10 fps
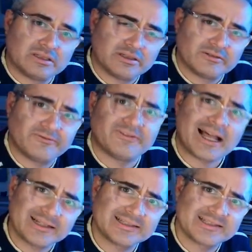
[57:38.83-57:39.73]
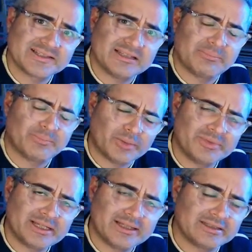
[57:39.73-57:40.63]
flagged as
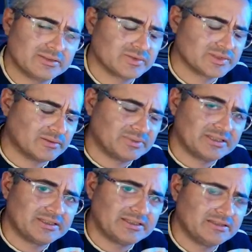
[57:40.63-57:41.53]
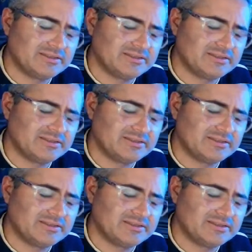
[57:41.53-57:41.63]
inappropriate. It was completely